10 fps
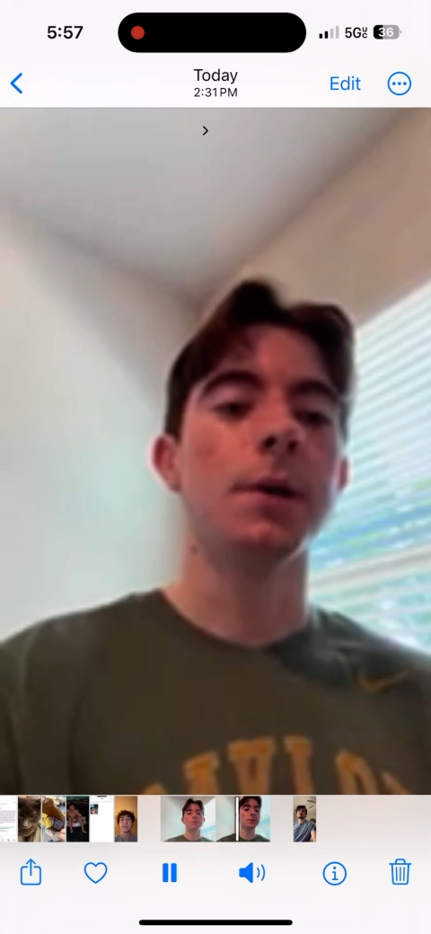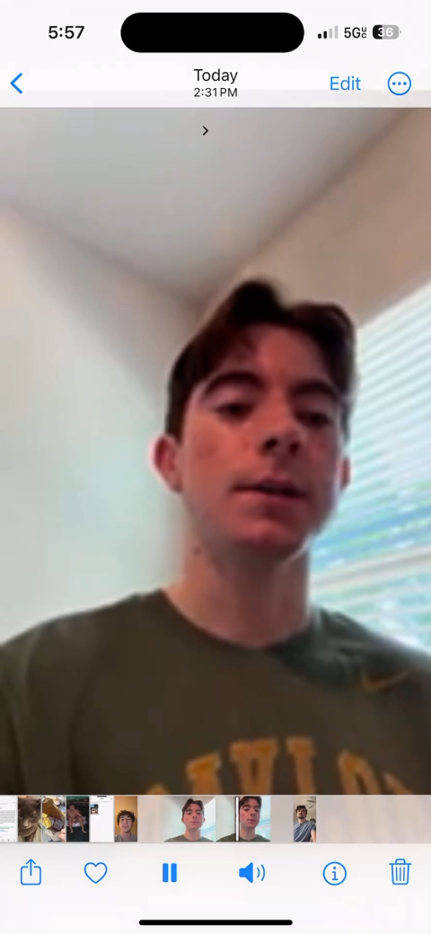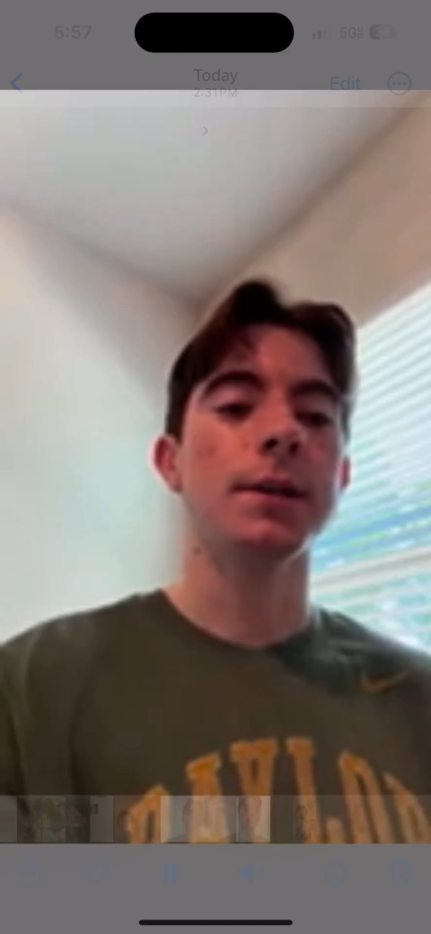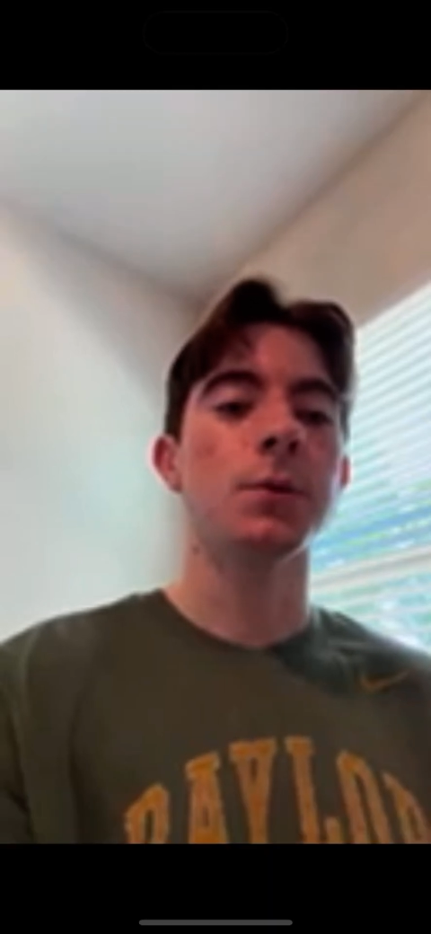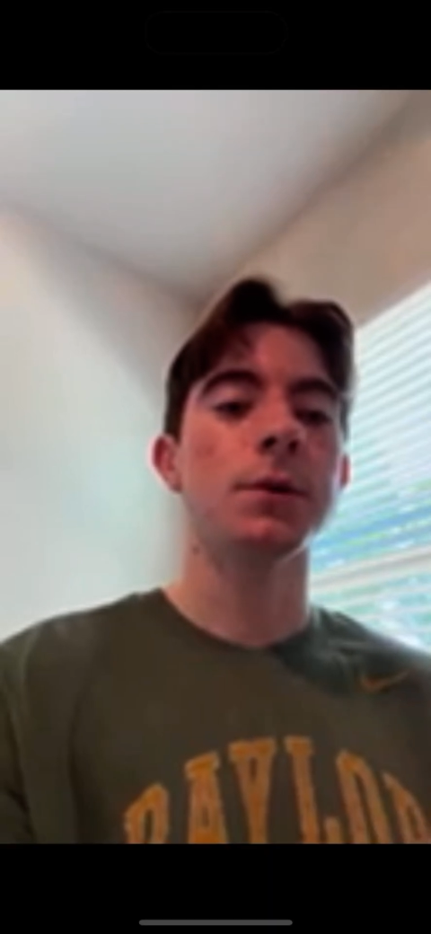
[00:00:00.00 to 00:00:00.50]

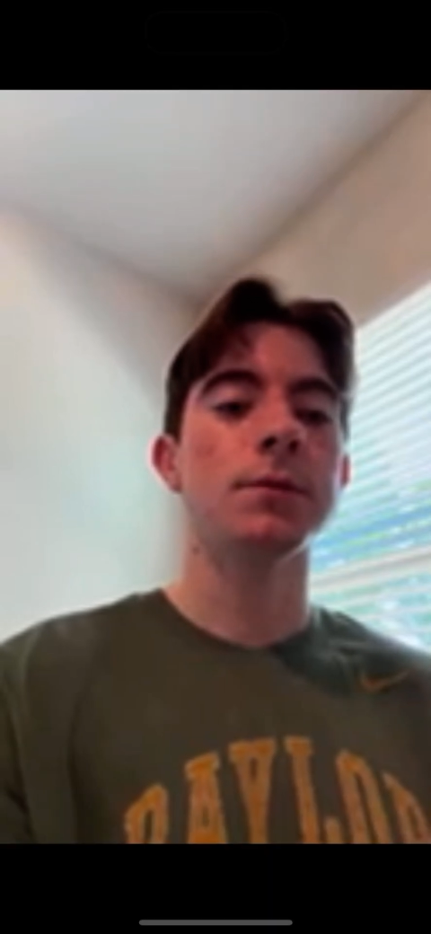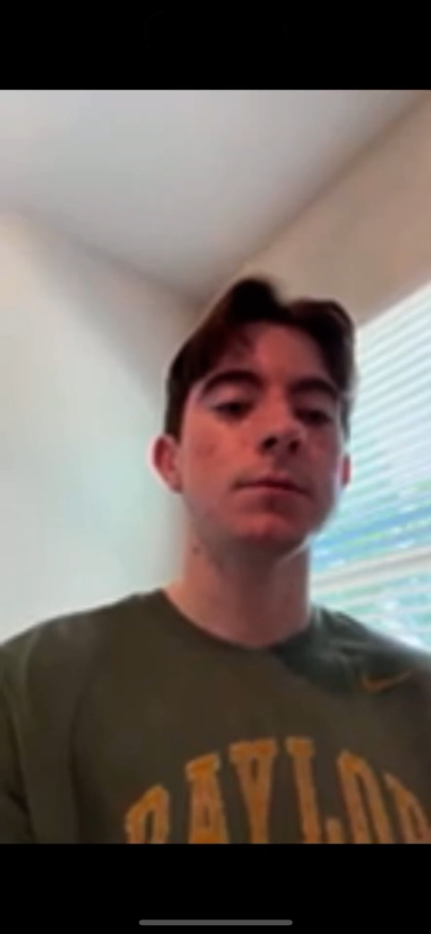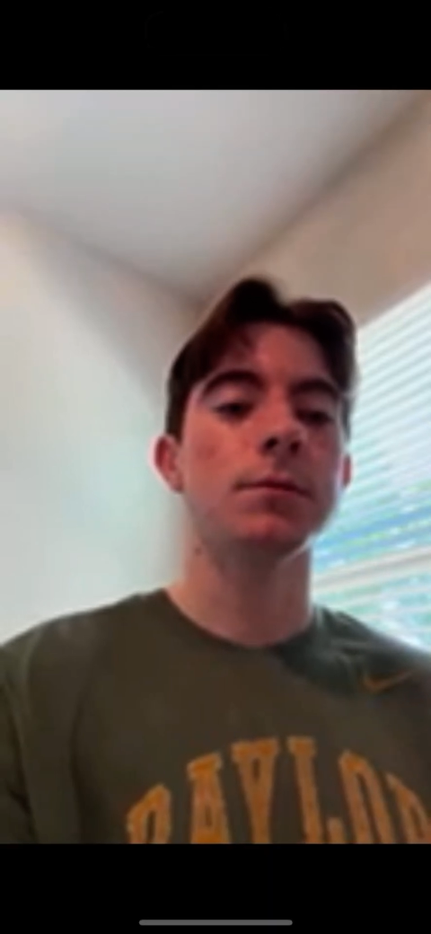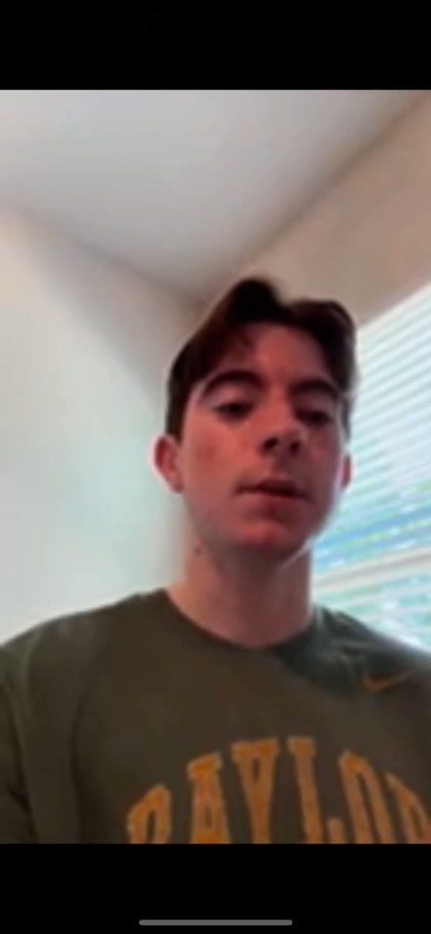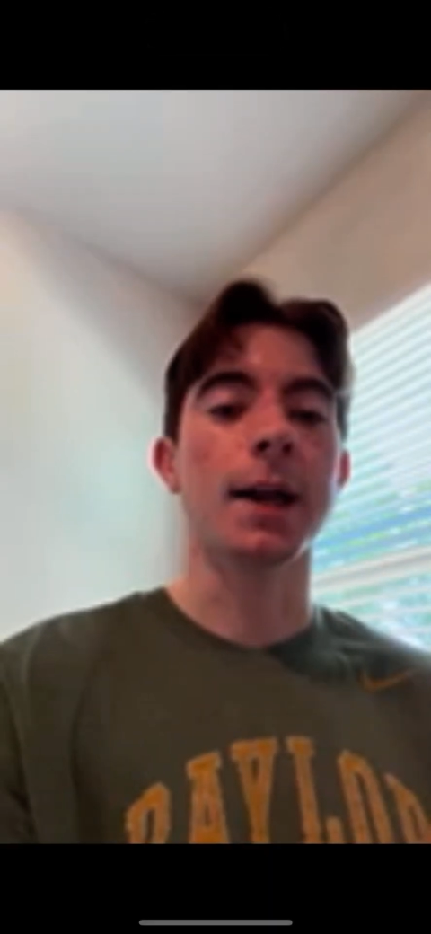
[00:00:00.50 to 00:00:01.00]
this one,
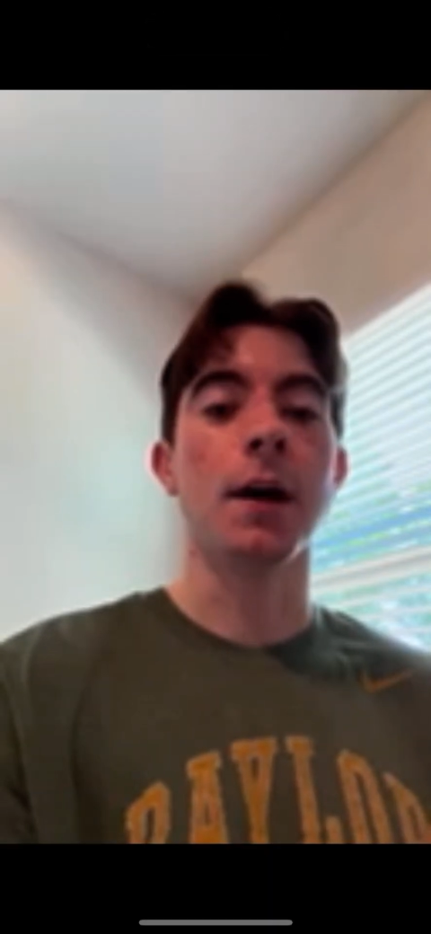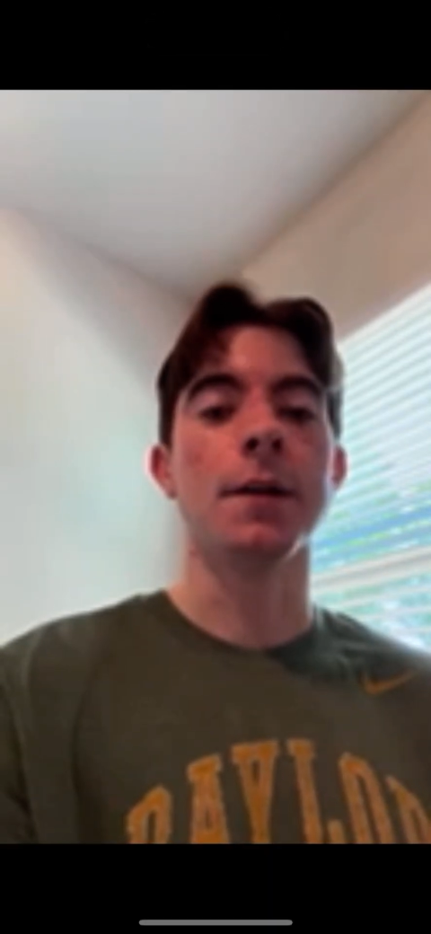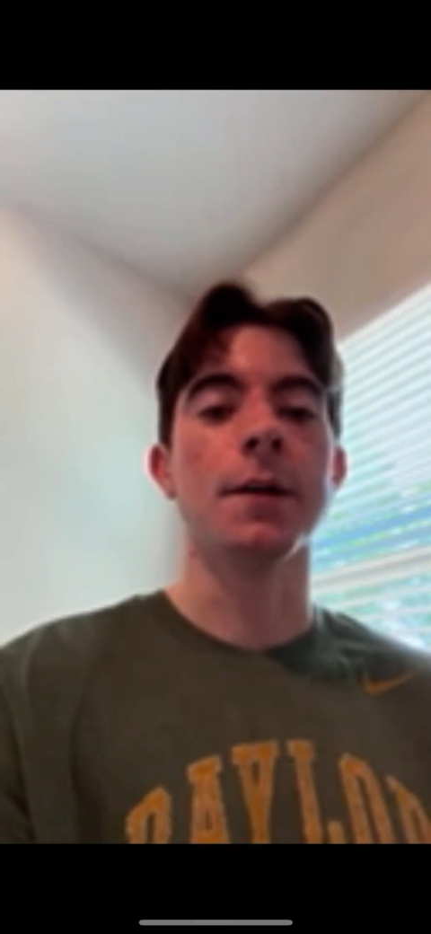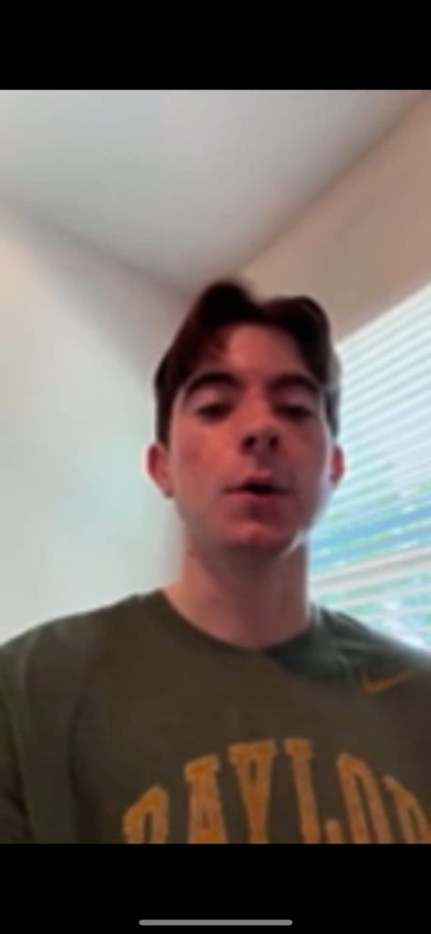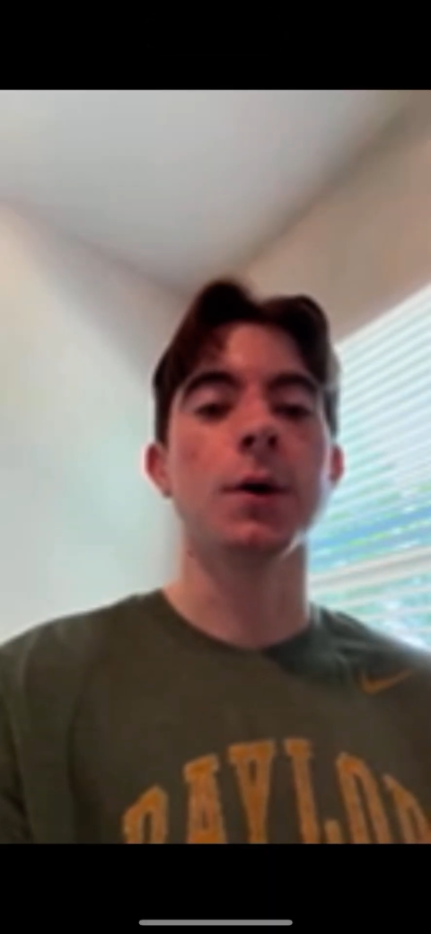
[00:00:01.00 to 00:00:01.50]
like all the
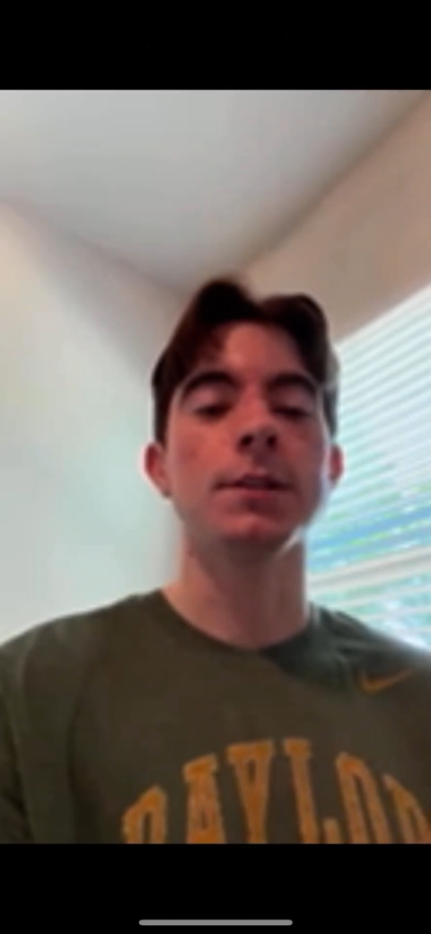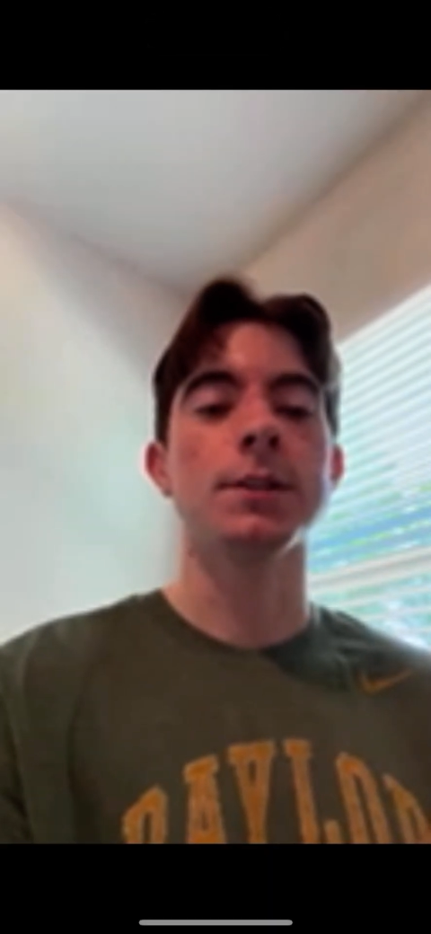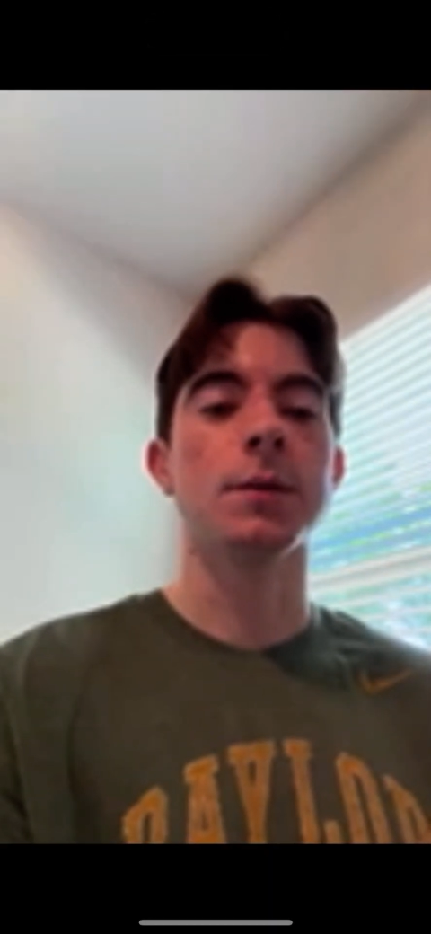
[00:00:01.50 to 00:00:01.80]
other questions,